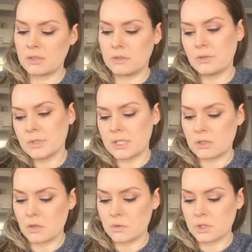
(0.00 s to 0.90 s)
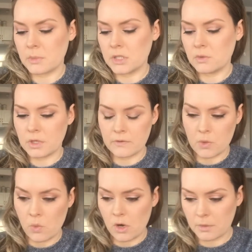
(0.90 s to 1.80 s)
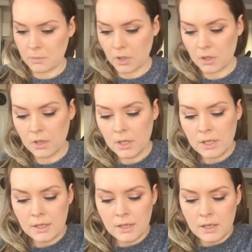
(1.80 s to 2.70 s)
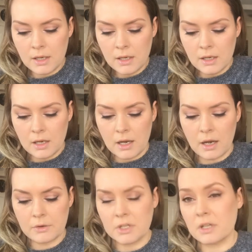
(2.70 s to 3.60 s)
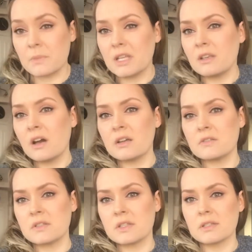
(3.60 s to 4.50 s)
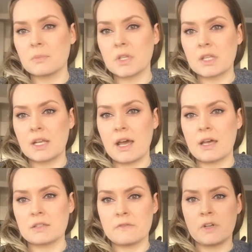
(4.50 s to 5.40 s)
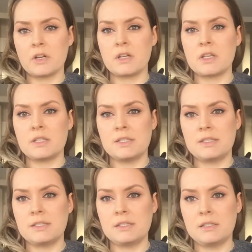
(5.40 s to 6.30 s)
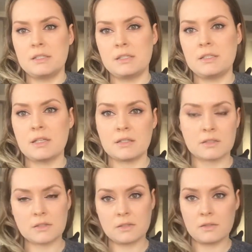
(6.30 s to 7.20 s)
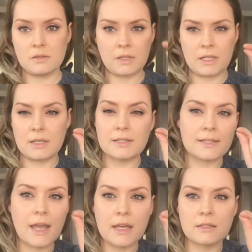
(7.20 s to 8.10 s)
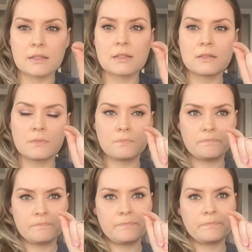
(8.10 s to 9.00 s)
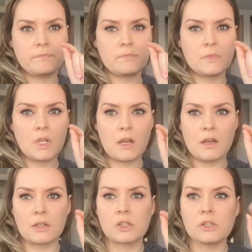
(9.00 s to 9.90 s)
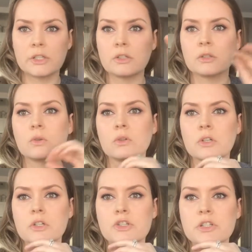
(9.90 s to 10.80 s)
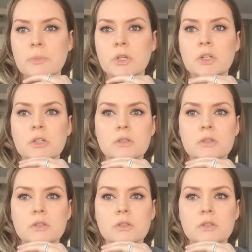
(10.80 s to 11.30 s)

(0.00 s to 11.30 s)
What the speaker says: don't say don't, I mean do whatever you want, but I recommend not using something that has a very dense, like intense glitter or shimmer.